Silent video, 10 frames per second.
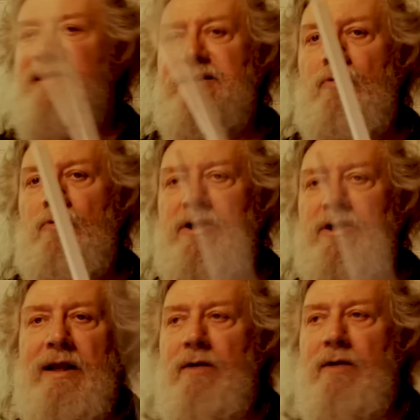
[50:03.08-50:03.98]
that we're
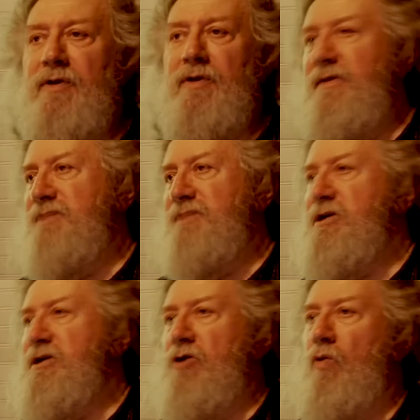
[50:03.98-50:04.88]
dealing with this
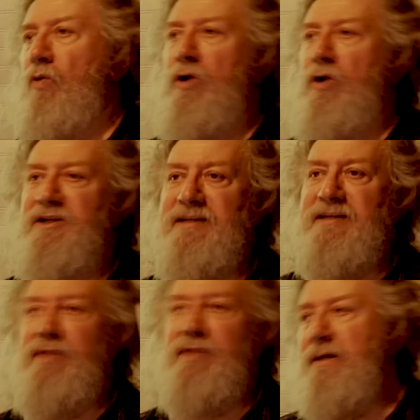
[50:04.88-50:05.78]
material world as
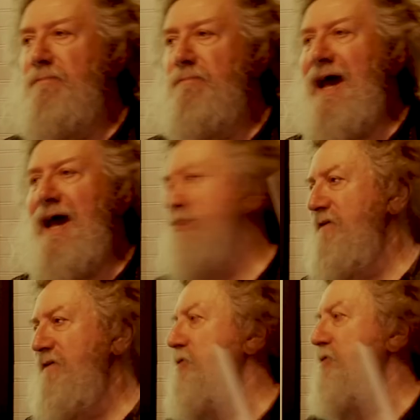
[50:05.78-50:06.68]
simply patterns of
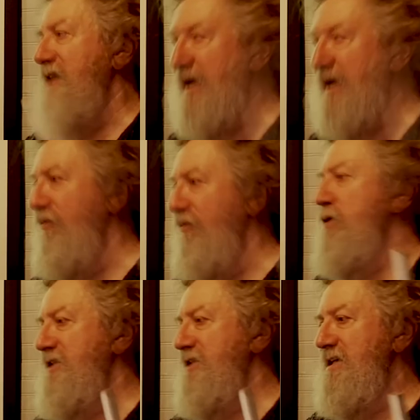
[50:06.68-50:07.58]
intersecting
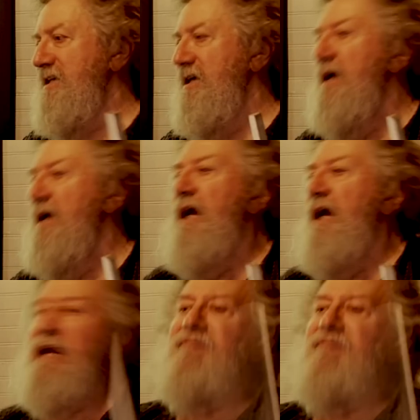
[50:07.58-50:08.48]
frequencies. and
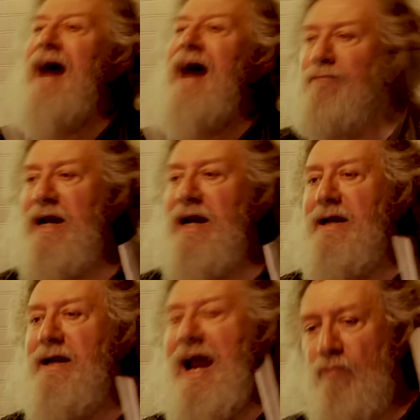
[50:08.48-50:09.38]
they vibrate
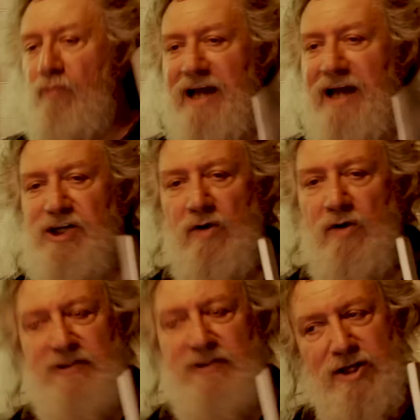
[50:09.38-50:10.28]
at ratios
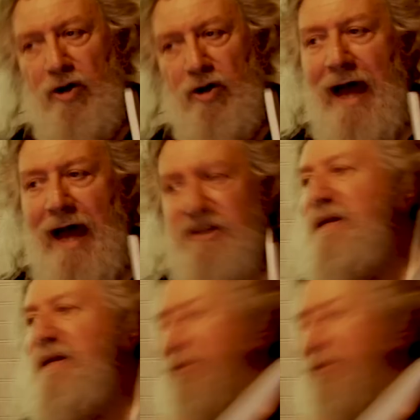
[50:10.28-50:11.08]
that turn out to be the